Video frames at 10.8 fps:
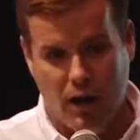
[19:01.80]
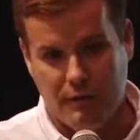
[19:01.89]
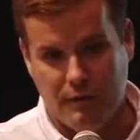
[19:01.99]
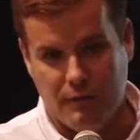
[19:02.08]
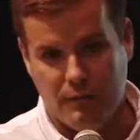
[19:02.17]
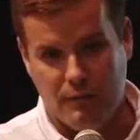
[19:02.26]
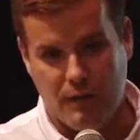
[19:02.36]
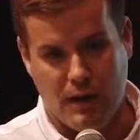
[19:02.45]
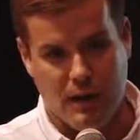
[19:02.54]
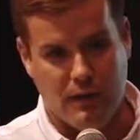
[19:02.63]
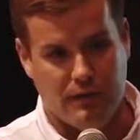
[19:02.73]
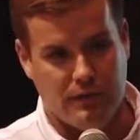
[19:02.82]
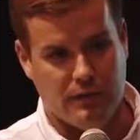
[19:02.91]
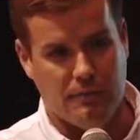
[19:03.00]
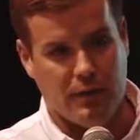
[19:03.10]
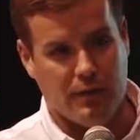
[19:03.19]
office and warehouse is
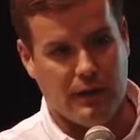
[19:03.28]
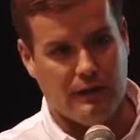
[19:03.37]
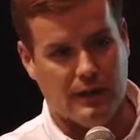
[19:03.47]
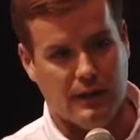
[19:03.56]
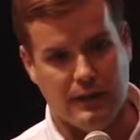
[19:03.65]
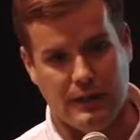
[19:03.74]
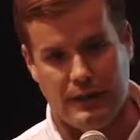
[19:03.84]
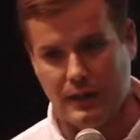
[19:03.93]
in Burlington.